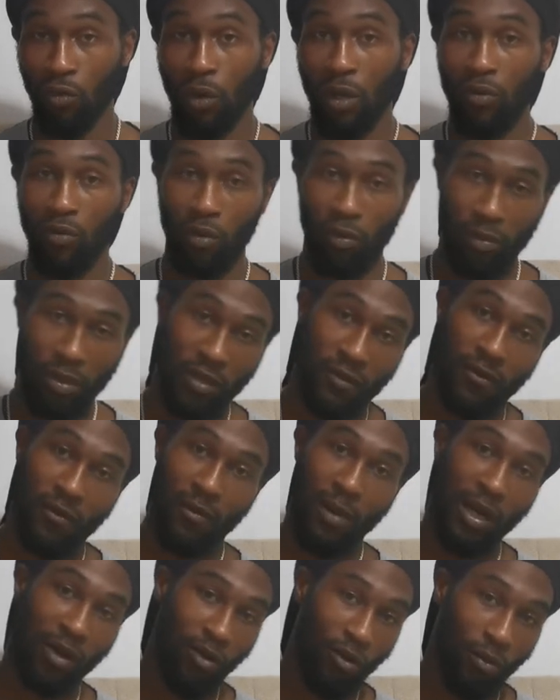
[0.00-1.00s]
one will be for
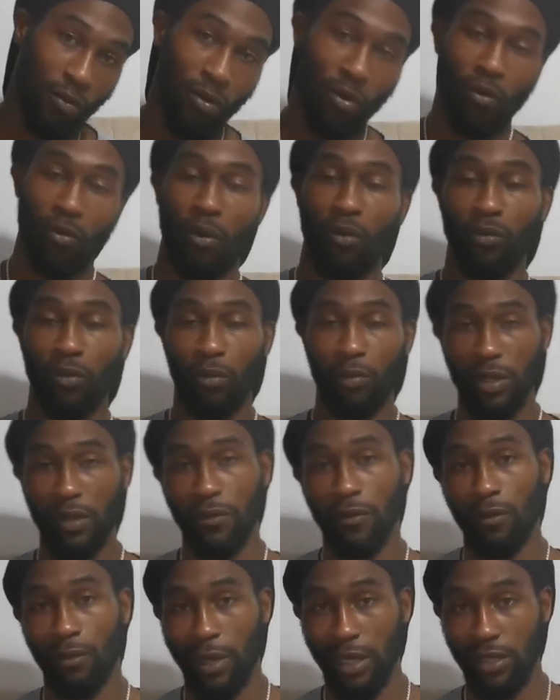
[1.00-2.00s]
my GoPro, one will be
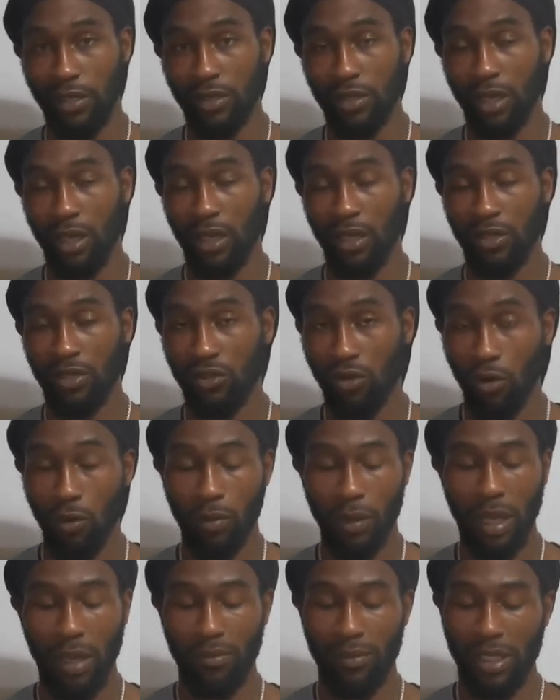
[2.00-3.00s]
for my uh,
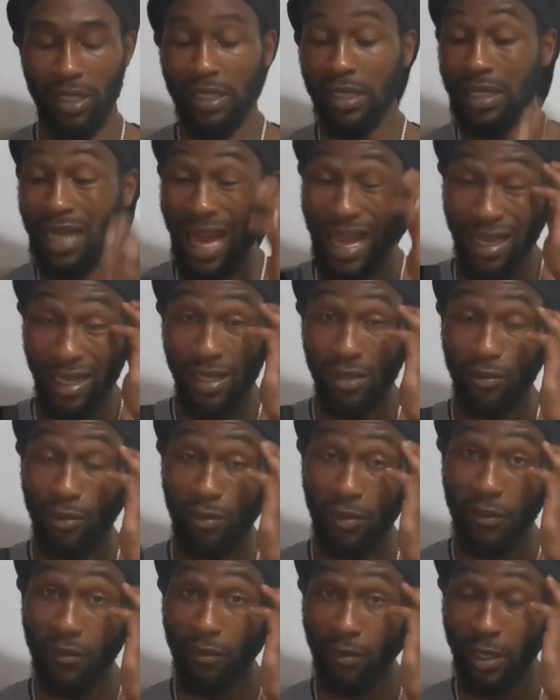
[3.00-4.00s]
scope cam. This likely
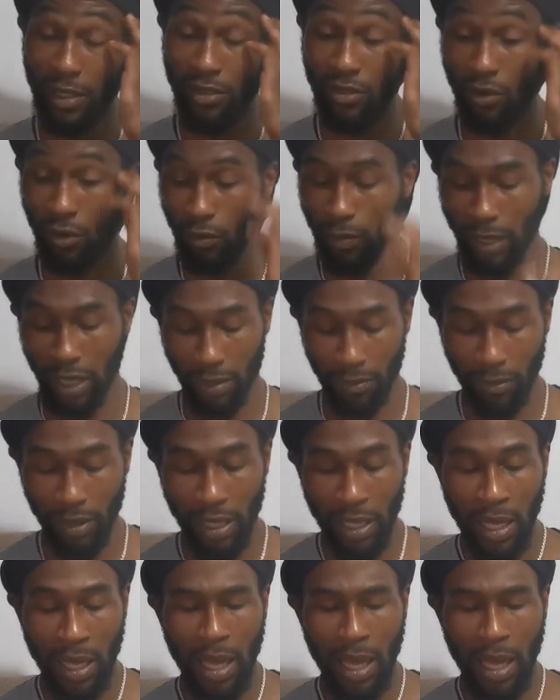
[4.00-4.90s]
will be for my scope cam.